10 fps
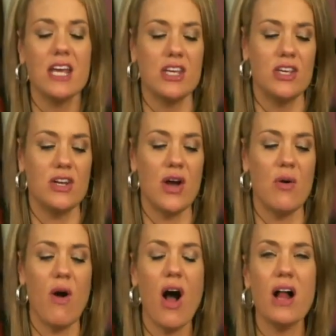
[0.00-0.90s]
you
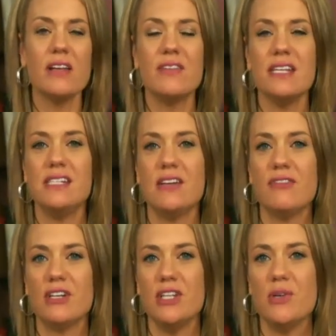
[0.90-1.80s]
know, all of these
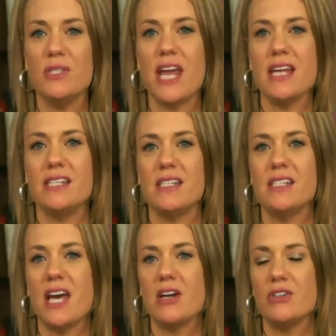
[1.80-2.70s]
different use cases
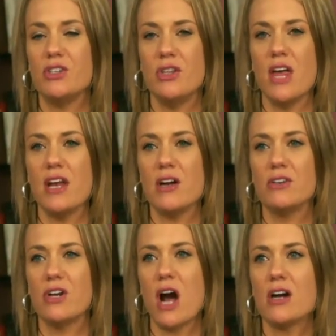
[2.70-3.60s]
that are that
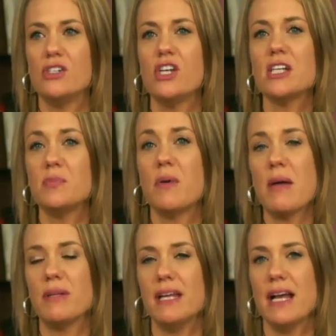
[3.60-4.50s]
are are just
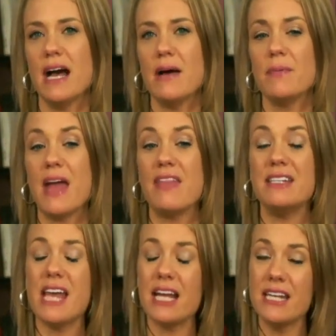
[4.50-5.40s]
bubbling up, and the
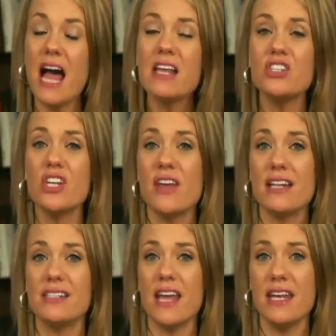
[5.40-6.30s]
technology
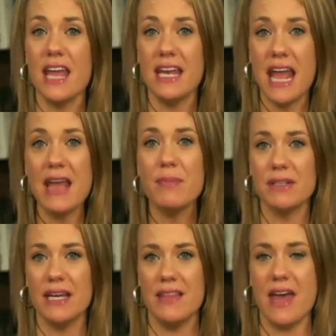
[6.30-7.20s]
that's in
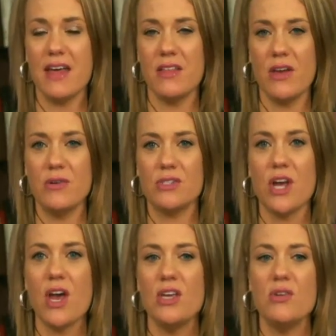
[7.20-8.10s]
enabling that those
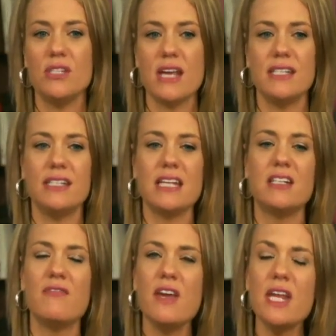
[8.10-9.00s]
use cases as
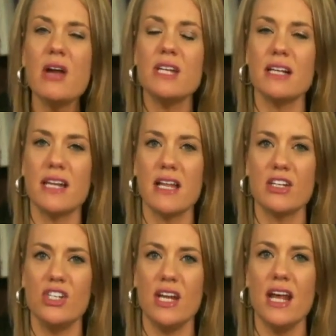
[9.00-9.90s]
the video
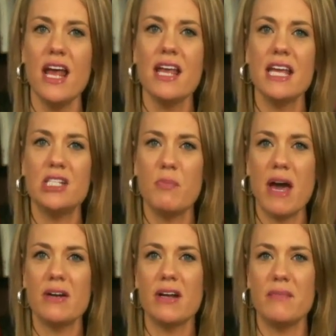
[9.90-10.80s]
technology gets
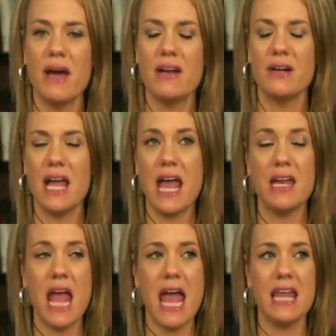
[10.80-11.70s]
better and better,
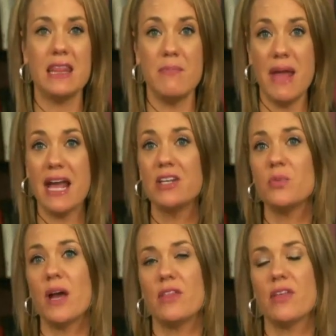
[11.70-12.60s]
and and the
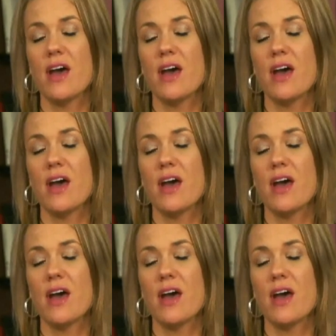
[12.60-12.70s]
bandwidth